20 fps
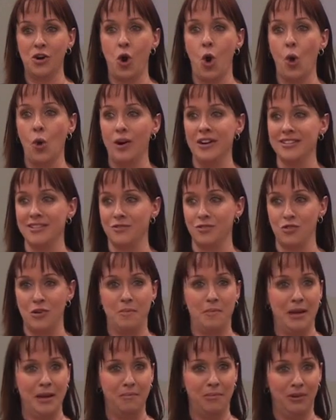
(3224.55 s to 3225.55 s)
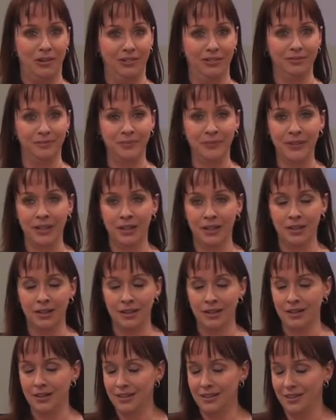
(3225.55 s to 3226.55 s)
a chorus of three people
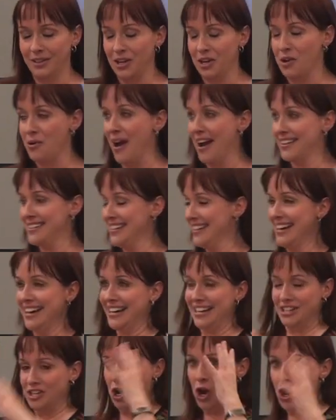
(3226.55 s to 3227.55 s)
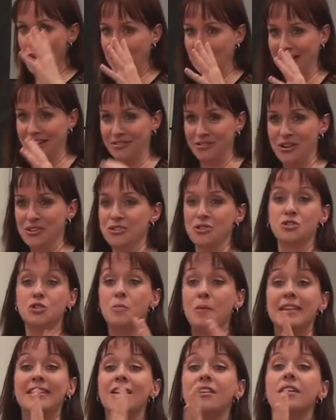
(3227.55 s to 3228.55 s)
correcting, and it totally throws you.
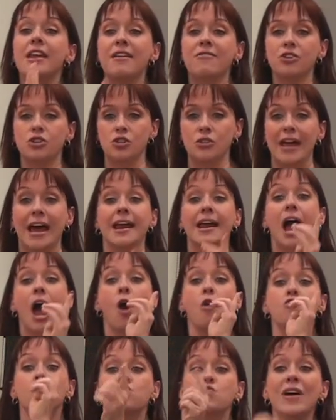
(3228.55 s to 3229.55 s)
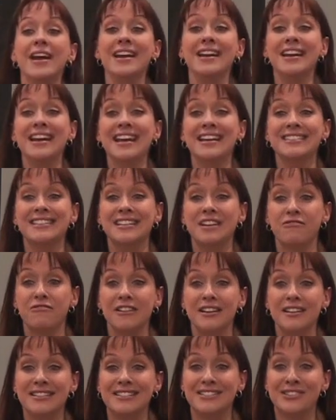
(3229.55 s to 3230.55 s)
So, but they'll never do that. Written is a
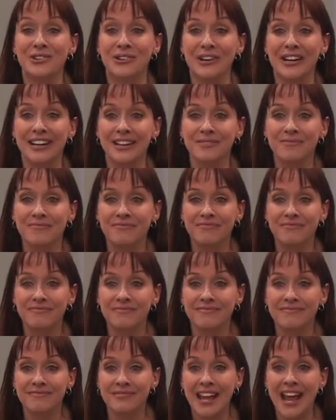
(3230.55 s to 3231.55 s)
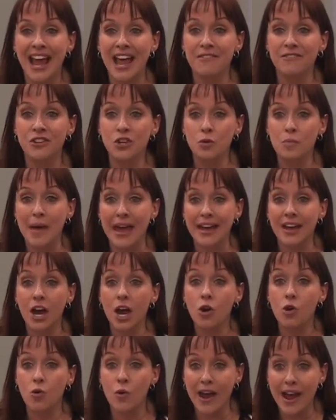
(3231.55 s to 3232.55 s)
different story. If you
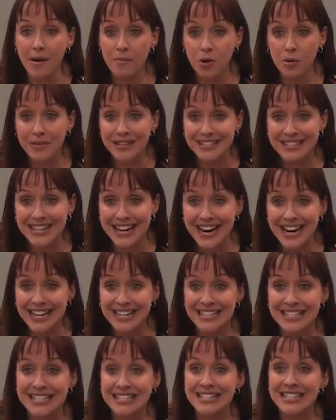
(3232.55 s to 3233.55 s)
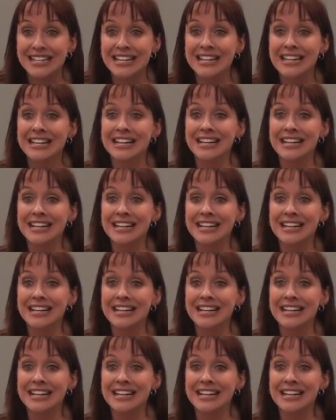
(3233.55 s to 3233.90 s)
make grammar mistakes